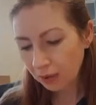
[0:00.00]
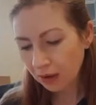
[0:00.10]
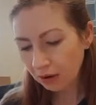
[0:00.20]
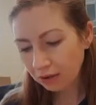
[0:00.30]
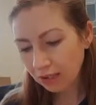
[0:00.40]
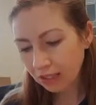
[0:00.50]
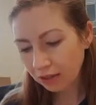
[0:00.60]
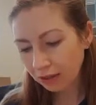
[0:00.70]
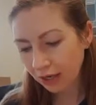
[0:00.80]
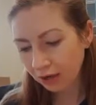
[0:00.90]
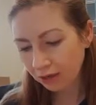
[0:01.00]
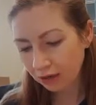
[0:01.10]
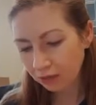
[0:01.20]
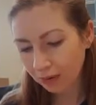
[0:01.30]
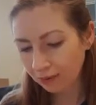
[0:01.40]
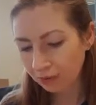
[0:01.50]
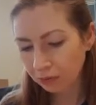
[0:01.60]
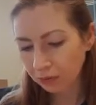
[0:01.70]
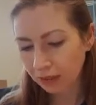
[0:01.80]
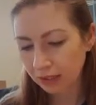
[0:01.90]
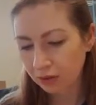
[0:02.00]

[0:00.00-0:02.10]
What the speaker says: But I honestly don't care if I don't play football at